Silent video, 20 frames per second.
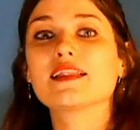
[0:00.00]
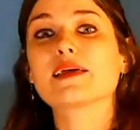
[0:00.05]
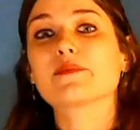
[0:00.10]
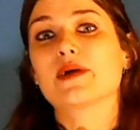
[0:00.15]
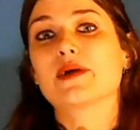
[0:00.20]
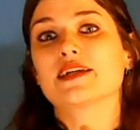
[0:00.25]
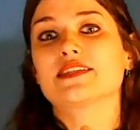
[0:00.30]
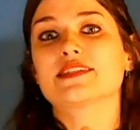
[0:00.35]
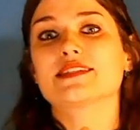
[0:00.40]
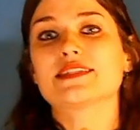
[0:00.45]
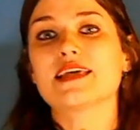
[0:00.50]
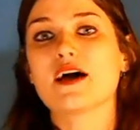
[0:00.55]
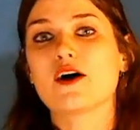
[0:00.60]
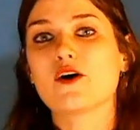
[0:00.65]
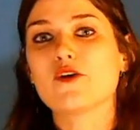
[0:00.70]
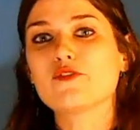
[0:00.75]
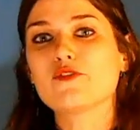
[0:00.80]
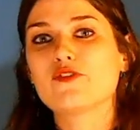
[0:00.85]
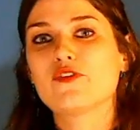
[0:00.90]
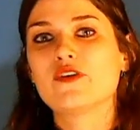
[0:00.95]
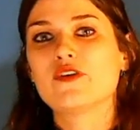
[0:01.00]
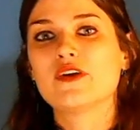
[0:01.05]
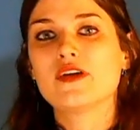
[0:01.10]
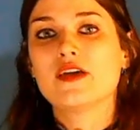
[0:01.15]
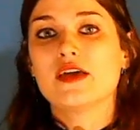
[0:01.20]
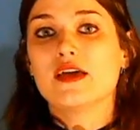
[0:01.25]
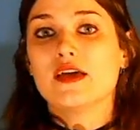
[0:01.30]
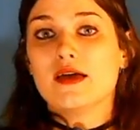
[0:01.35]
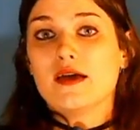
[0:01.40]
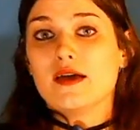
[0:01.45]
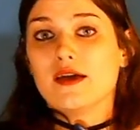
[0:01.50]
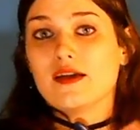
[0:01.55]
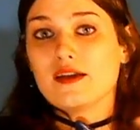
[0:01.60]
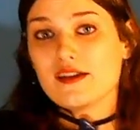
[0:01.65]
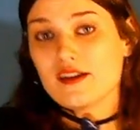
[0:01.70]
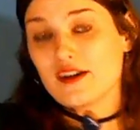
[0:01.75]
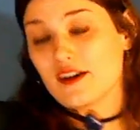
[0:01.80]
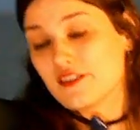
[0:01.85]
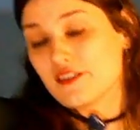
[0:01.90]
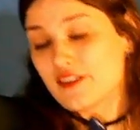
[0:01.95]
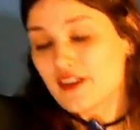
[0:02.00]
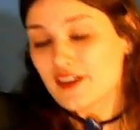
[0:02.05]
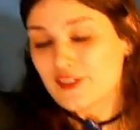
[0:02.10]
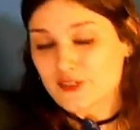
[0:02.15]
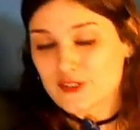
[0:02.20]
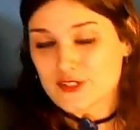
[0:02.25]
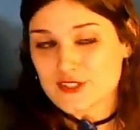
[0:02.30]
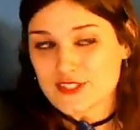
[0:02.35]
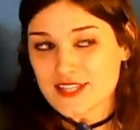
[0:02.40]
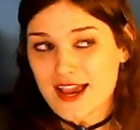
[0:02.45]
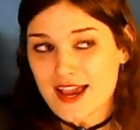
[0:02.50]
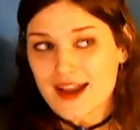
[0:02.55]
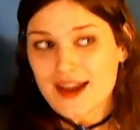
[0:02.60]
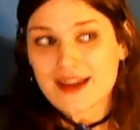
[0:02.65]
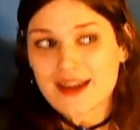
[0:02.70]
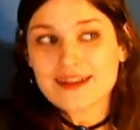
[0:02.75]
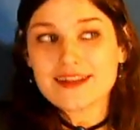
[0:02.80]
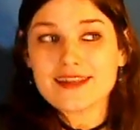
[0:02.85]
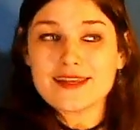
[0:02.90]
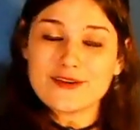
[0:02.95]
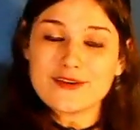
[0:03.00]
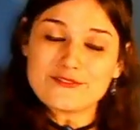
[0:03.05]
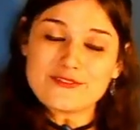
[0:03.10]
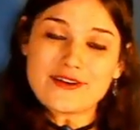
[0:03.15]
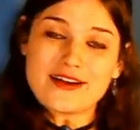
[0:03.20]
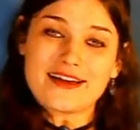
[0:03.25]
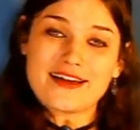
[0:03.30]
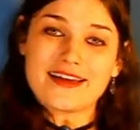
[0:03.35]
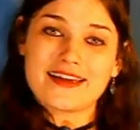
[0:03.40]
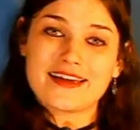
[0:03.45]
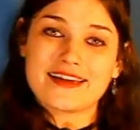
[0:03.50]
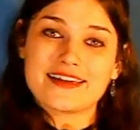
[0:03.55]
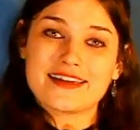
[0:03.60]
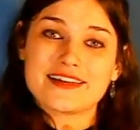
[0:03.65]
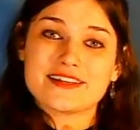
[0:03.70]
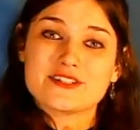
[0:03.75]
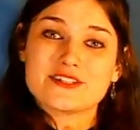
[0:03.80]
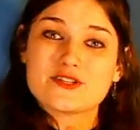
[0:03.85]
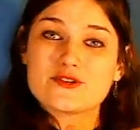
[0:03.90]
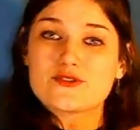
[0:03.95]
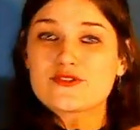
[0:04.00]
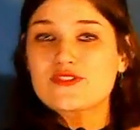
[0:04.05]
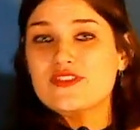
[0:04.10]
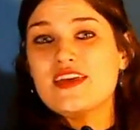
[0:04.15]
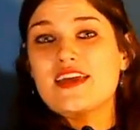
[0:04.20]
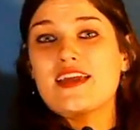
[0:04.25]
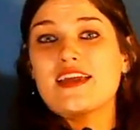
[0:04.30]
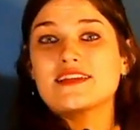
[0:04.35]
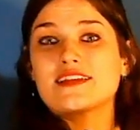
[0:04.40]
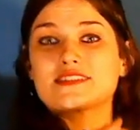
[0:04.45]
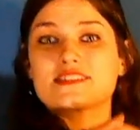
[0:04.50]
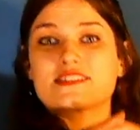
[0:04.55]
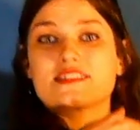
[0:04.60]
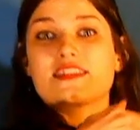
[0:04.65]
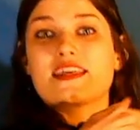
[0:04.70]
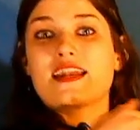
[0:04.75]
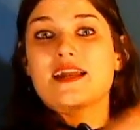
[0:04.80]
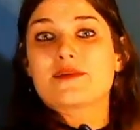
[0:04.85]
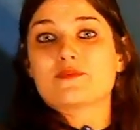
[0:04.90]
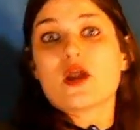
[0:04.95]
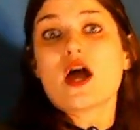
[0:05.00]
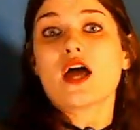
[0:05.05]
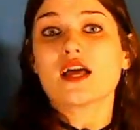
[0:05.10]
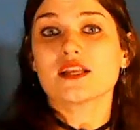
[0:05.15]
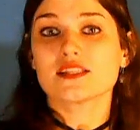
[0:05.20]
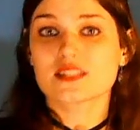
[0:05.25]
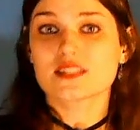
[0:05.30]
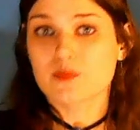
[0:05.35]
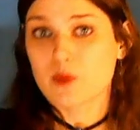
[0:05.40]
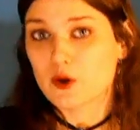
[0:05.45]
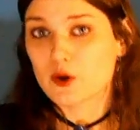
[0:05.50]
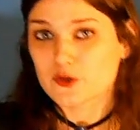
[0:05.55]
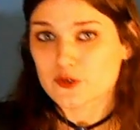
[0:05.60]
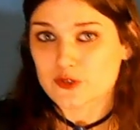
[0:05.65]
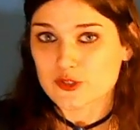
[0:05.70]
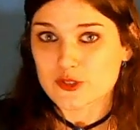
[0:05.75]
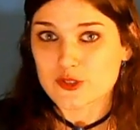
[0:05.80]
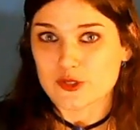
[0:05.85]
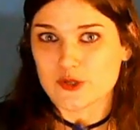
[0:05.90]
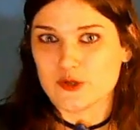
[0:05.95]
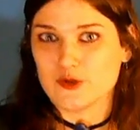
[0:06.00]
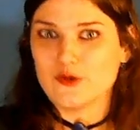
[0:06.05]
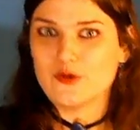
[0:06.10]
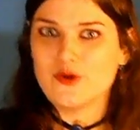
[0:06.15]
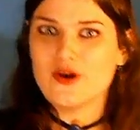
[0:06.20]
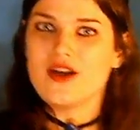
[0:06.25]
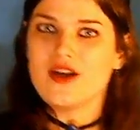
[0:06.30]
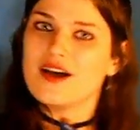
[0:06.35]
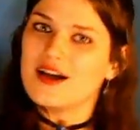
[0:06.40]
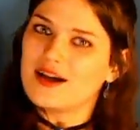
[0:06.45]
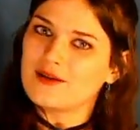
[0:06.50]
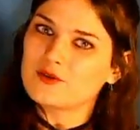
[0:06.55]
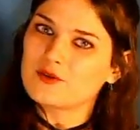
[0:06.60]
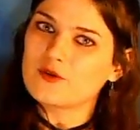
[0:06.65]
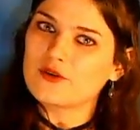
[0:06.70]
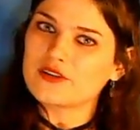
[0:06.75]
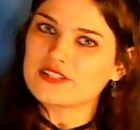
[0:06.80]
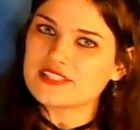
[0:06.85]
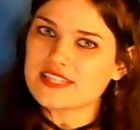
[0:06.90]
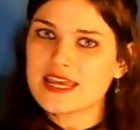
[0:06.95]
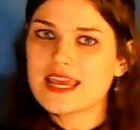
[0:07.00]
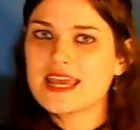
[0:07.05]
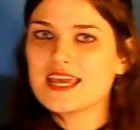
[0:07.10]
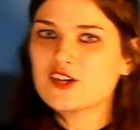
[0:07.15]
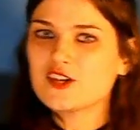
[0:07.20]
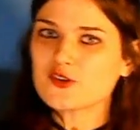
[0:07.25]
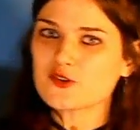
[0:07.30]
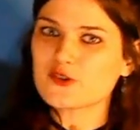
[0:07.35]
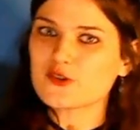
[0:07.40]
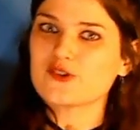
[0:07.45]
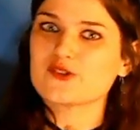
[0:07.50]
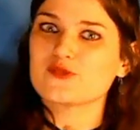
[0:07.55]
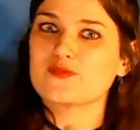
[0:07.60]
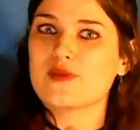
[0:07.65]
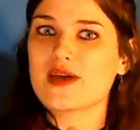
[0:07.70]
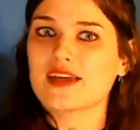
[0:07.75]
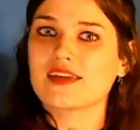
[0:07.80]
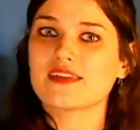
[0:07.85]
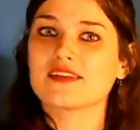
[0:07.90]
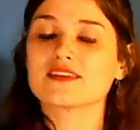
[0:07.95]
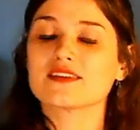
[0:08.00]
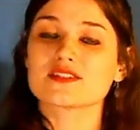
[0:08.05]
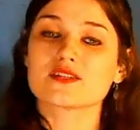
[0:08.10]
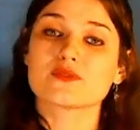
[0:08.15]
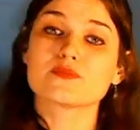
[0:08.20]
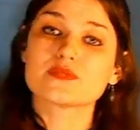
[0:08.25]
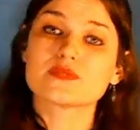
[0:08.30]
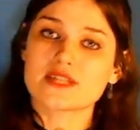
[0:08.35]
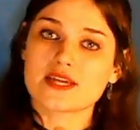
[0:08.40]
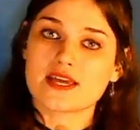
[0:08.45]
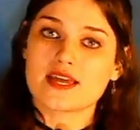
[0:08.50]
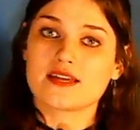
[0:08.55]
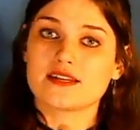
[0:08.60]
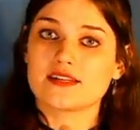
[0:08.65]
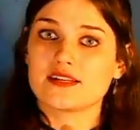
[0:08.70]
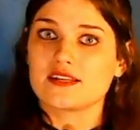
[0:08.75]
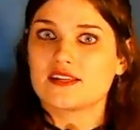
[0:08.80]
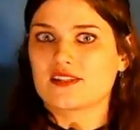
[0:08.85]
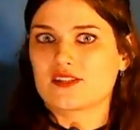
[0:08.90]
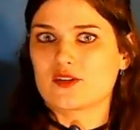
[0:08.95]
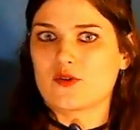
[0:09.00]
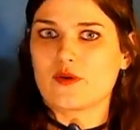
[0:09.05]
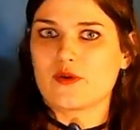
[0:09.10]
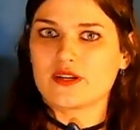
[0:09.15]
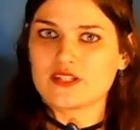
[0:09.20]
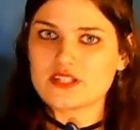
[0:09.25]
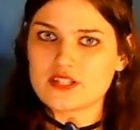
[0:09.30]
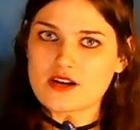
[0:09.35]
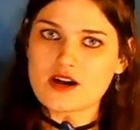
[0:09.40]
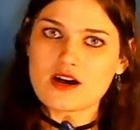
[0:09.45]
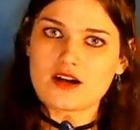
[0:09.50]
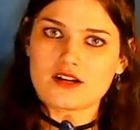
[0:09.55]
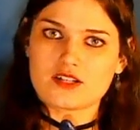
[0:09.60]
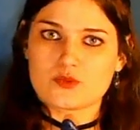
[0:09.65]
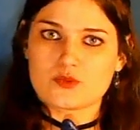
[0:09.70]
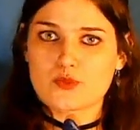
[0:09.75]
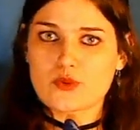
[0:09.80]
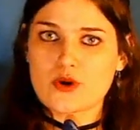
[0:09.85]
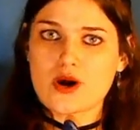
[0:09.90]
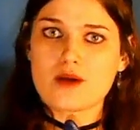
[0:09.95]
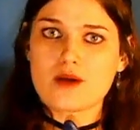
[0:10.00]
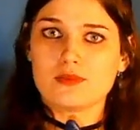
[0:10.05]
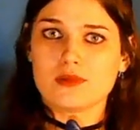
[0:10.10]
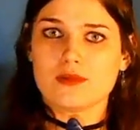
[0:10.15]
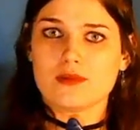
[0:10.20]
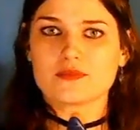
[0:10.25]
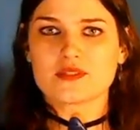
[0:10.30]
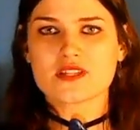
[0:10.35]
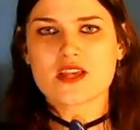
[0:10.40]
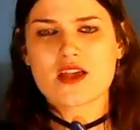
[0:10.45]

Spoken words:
myself. On the other side, if I do things that I'm not supposed to do, I'm going to hinder those mechanisms and it's going to cause problems.